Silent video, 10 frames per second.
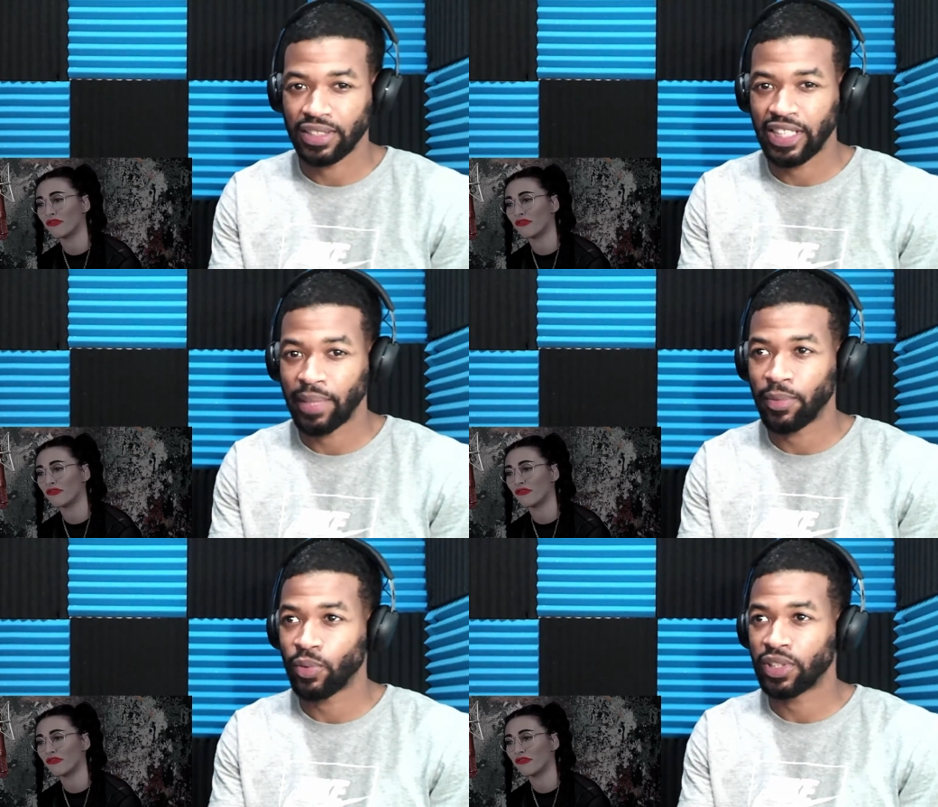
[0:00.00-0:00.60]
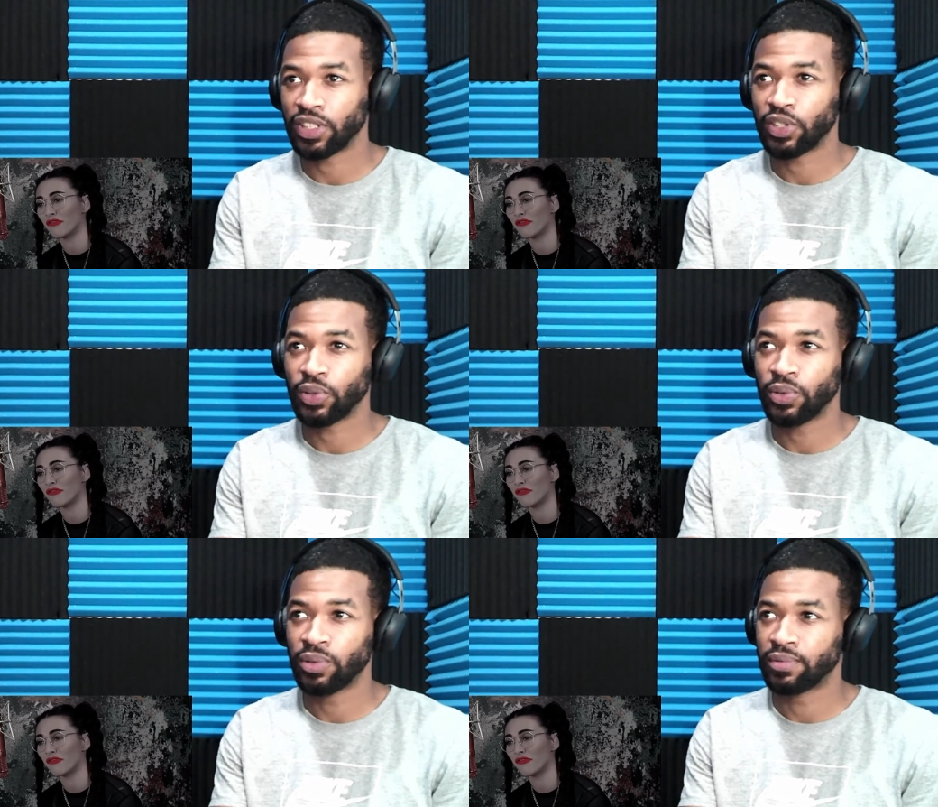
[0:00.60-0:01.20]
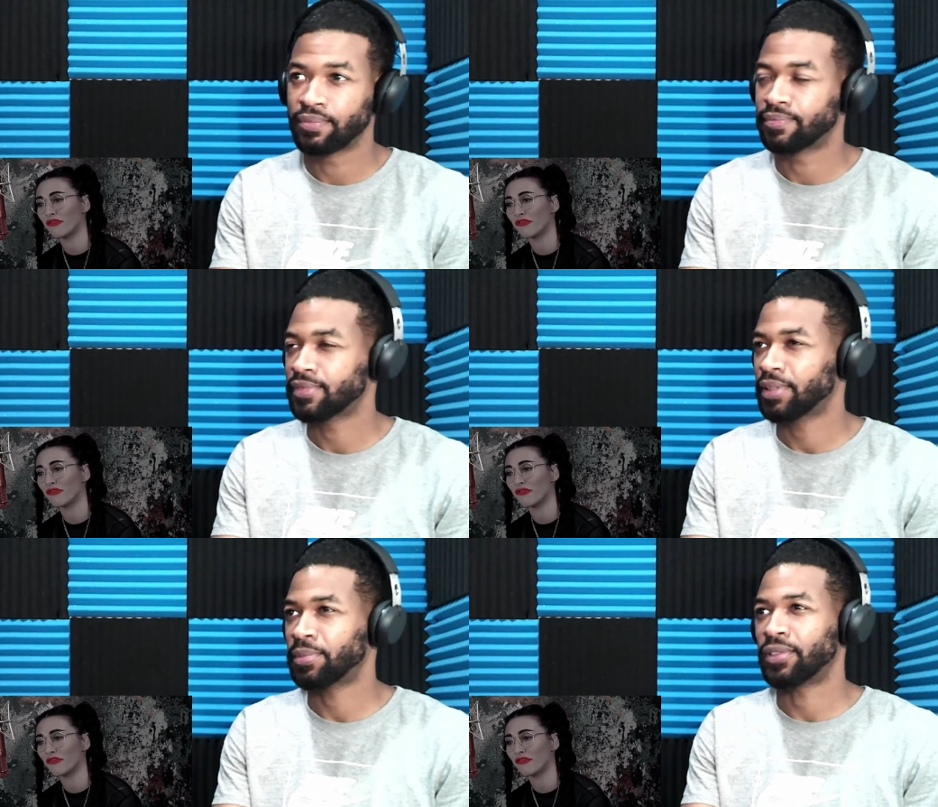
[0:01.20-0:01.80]
Speaker 1: tell me what to do.
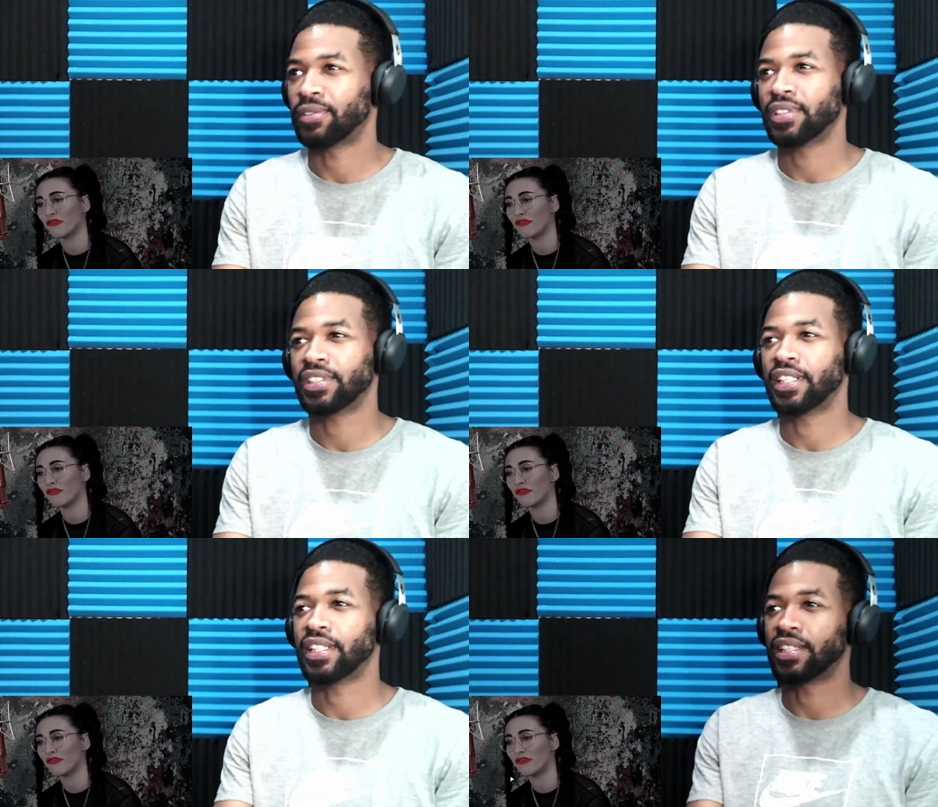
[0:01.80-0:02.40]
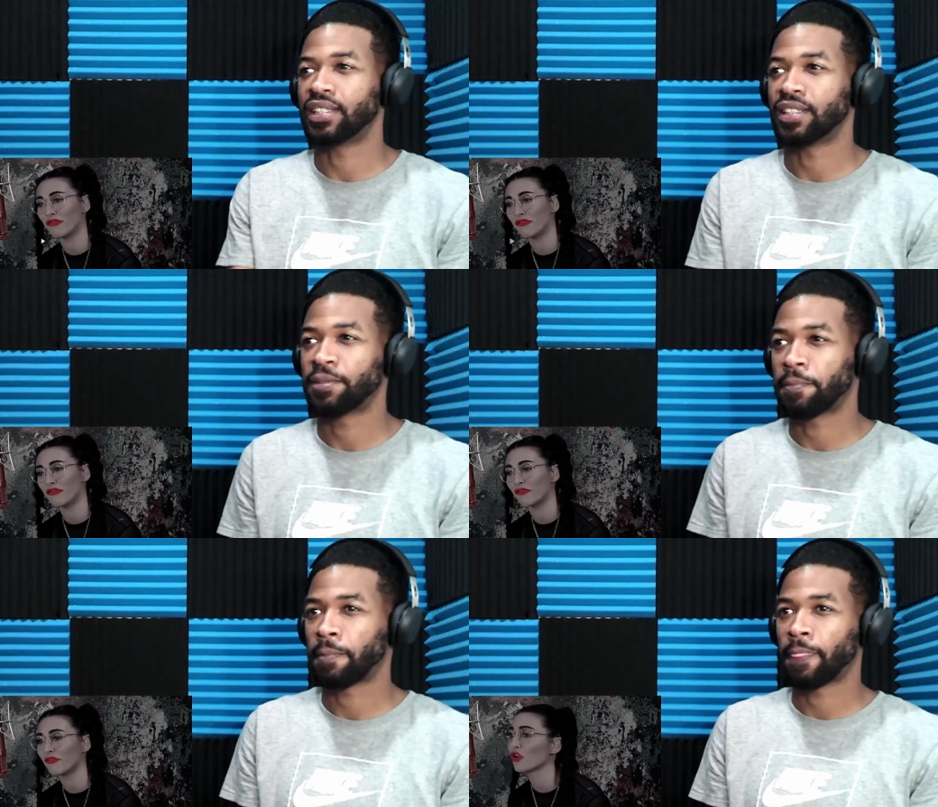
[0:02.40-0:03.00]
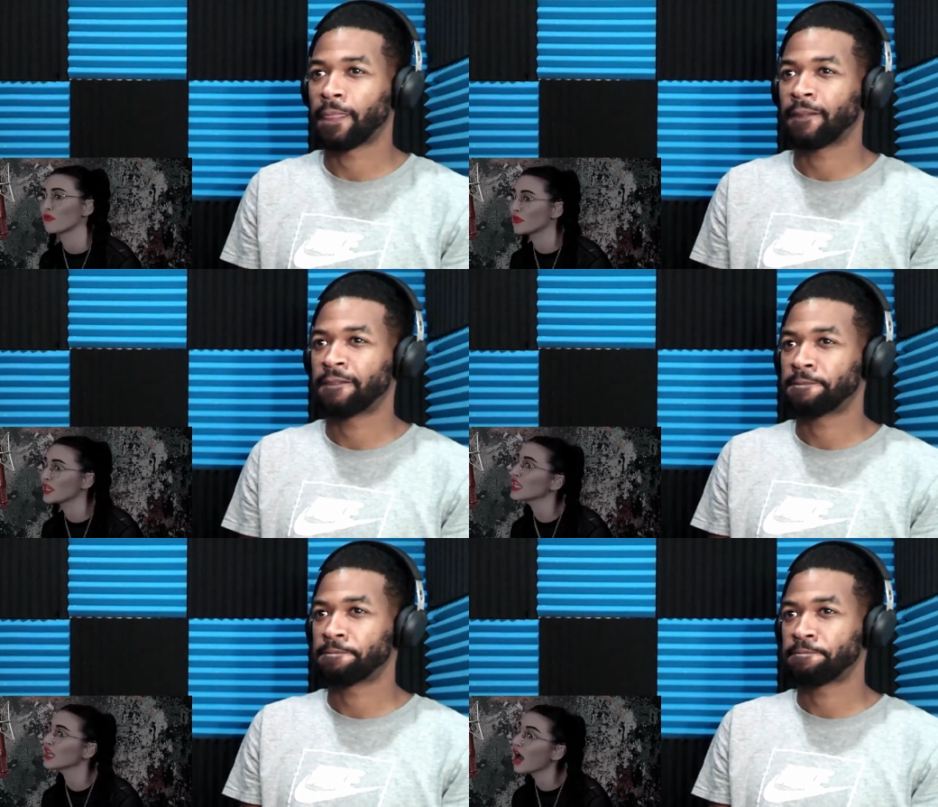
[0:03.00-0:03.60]
Come on, let's get it.
Speaker 2: Coming for the
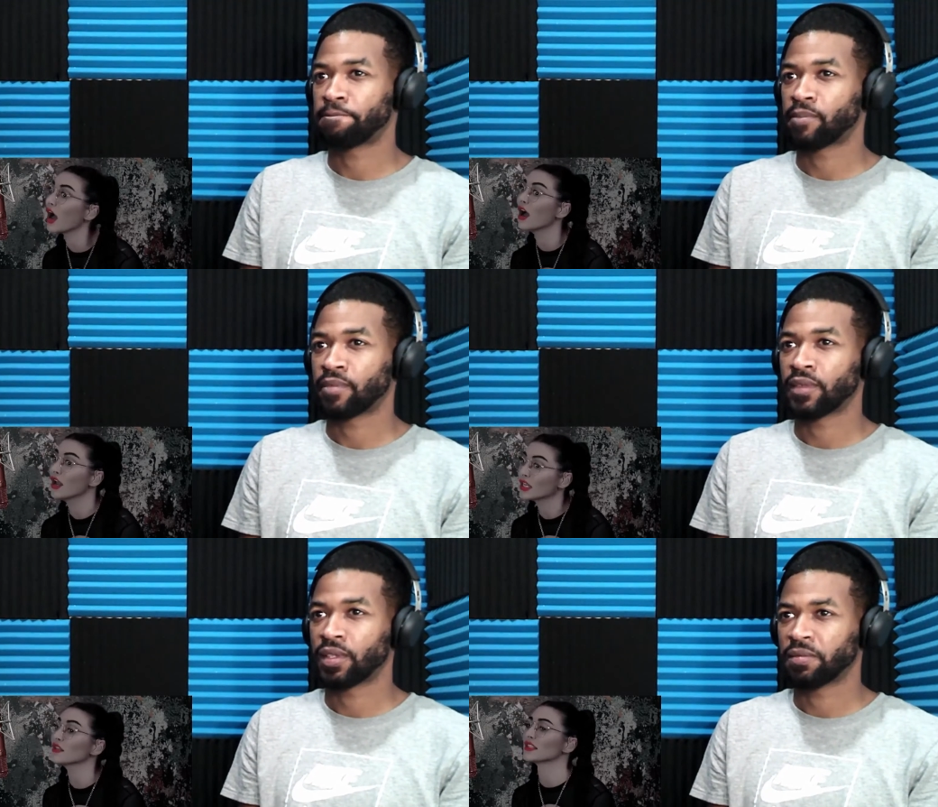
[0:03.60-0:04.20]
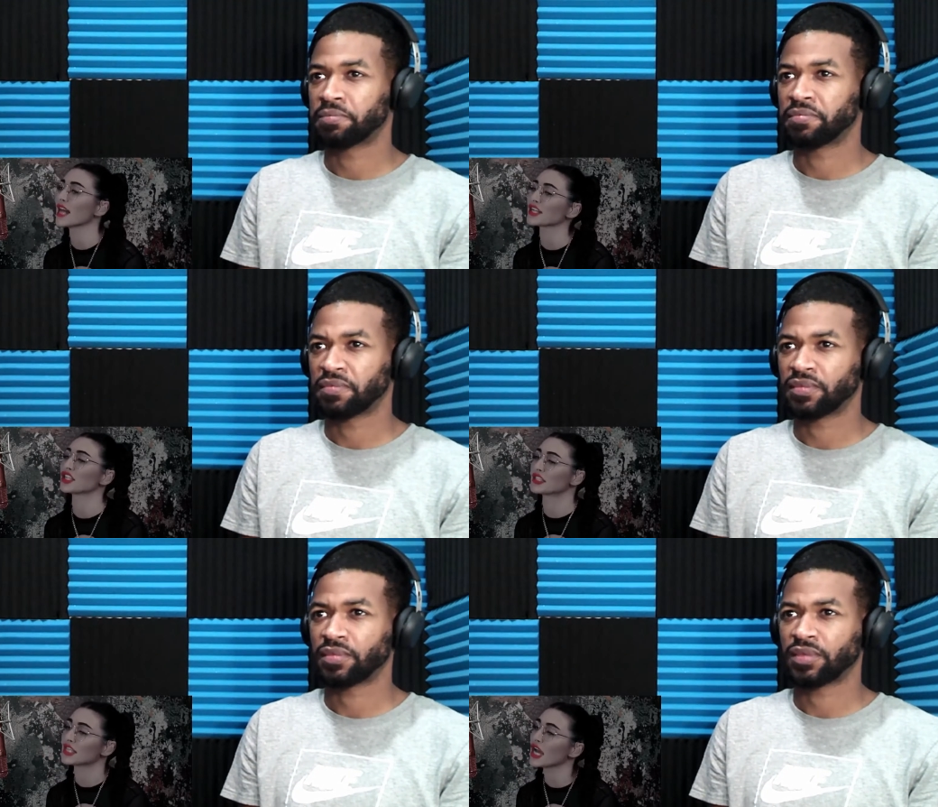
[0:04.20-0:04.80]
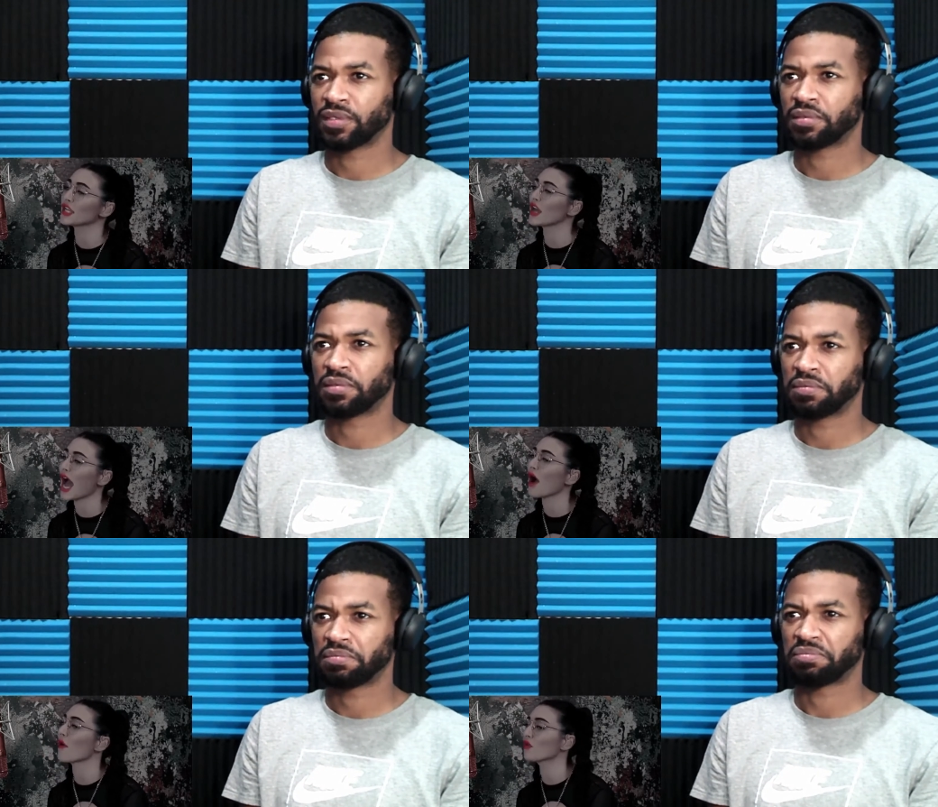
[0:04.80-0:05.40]
meat. Huh, maybe I should tell you
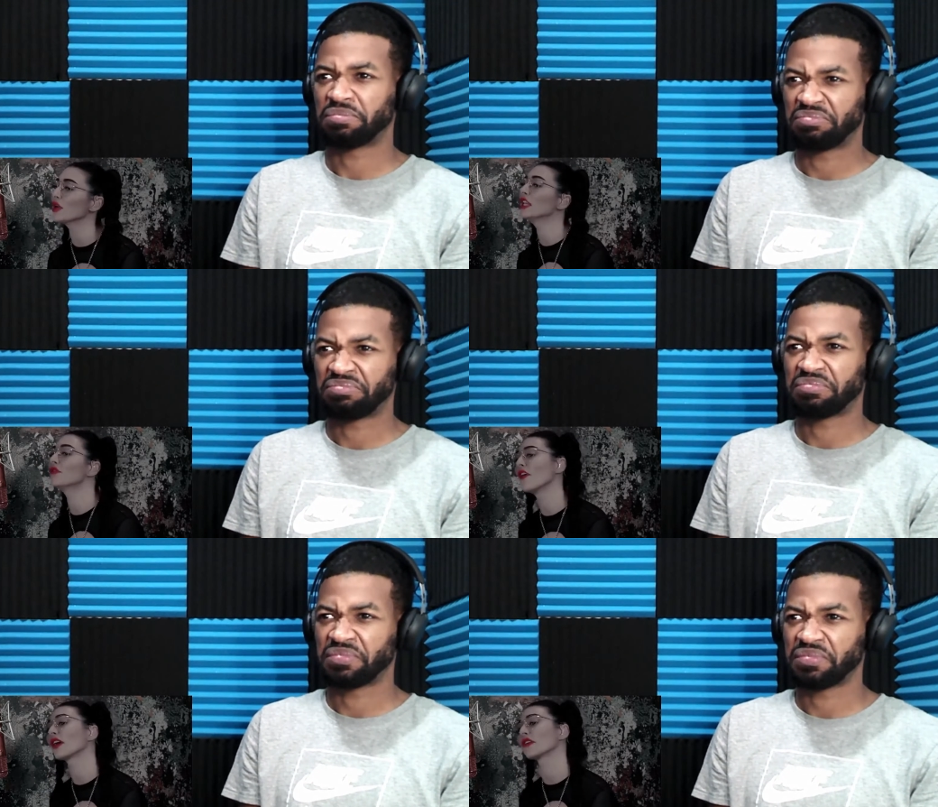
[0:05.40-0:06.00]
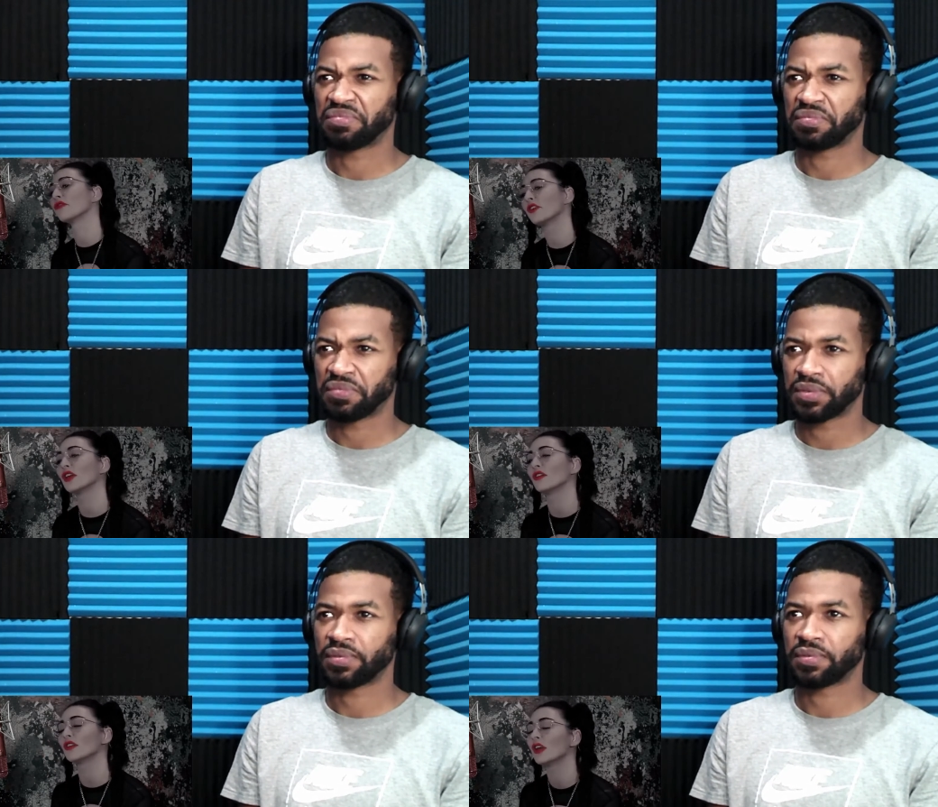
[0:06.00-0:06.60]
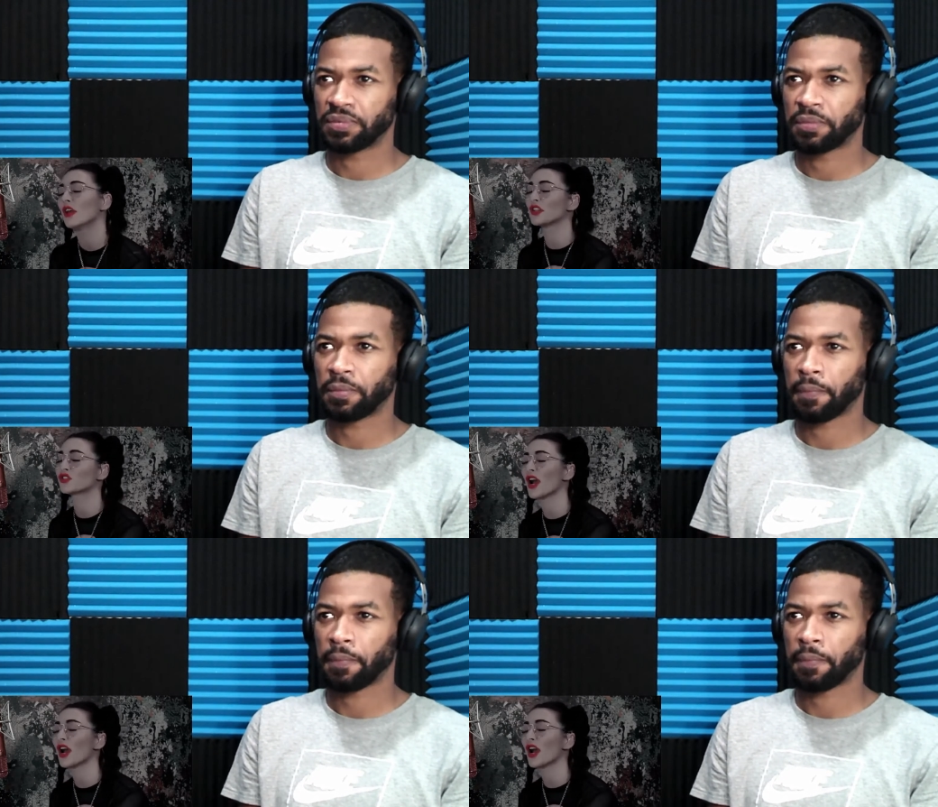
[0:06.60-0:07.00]
how I really fucking feel. They